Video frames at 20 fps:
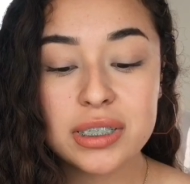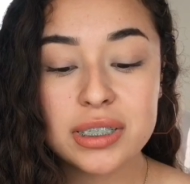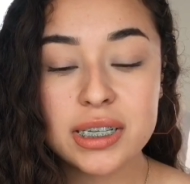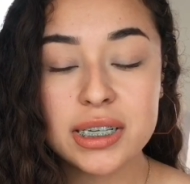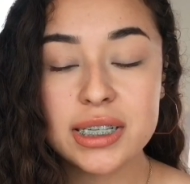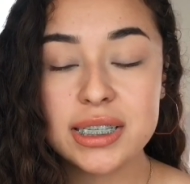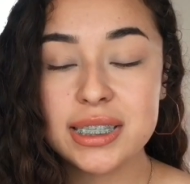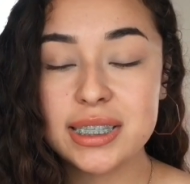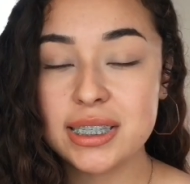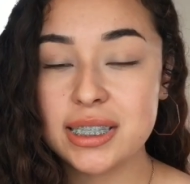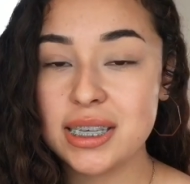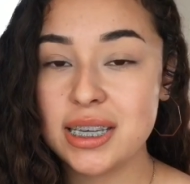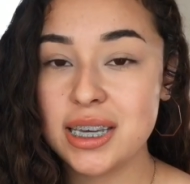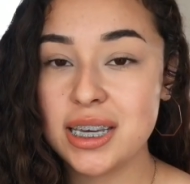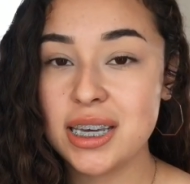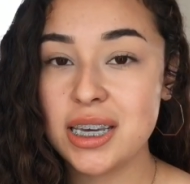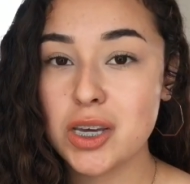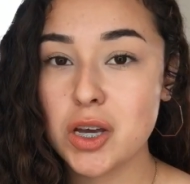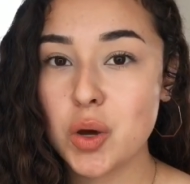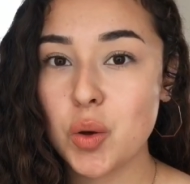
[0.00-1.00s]
to
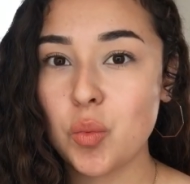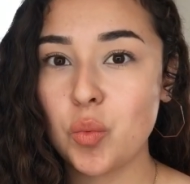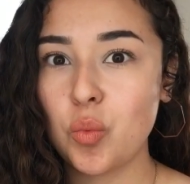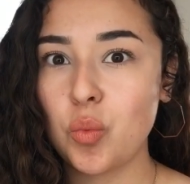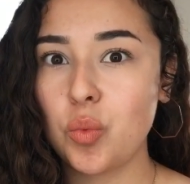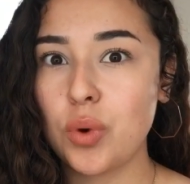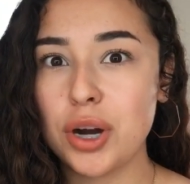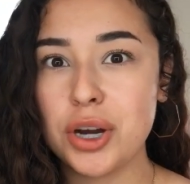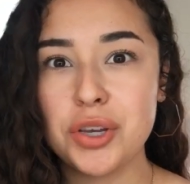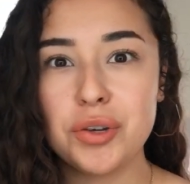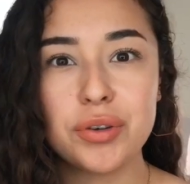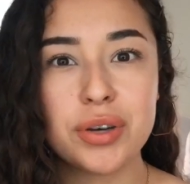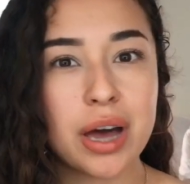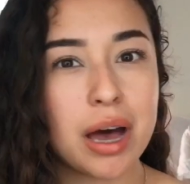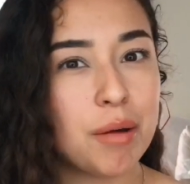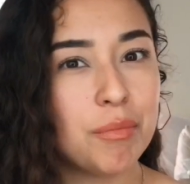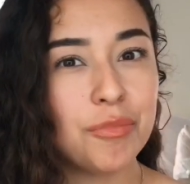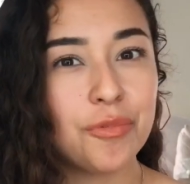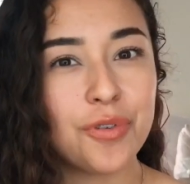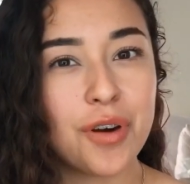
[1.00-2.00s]
see where you
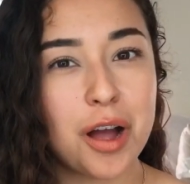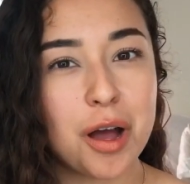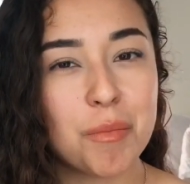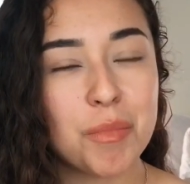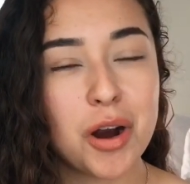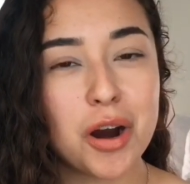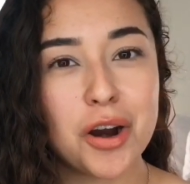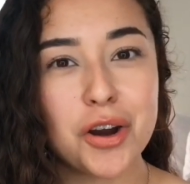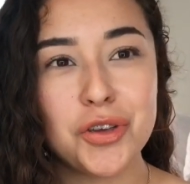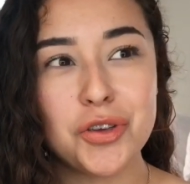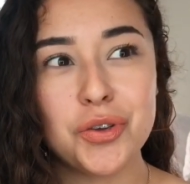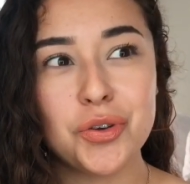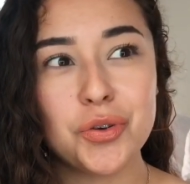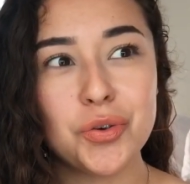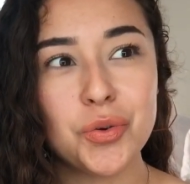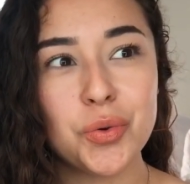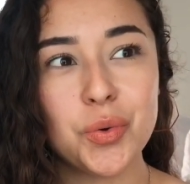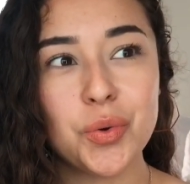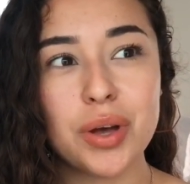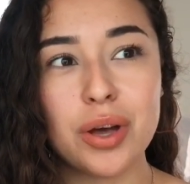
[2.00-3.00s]
come from. Are
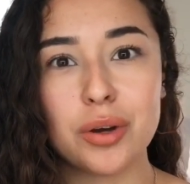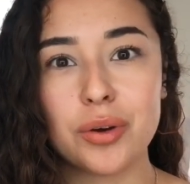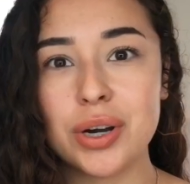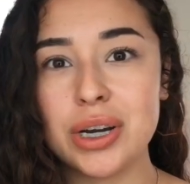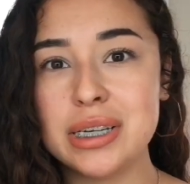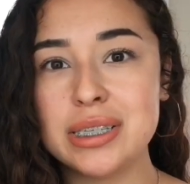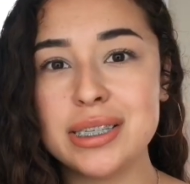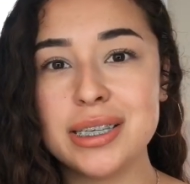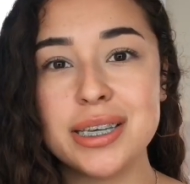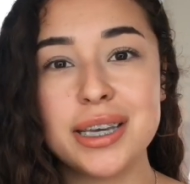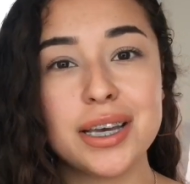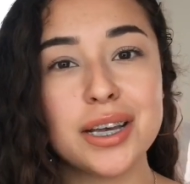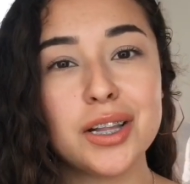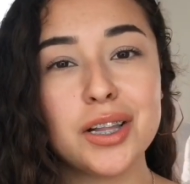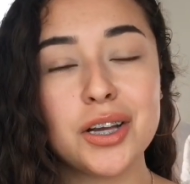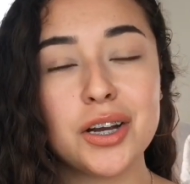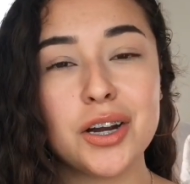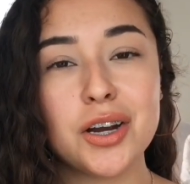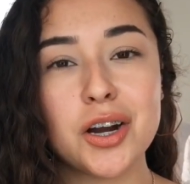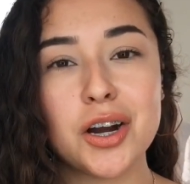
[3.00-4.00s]
you a crazy
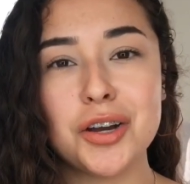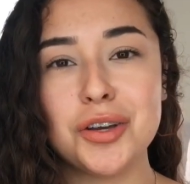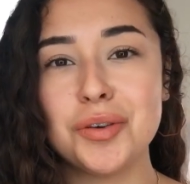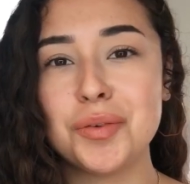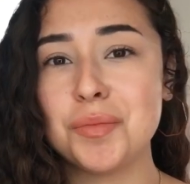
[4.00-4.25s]
killer? Are you a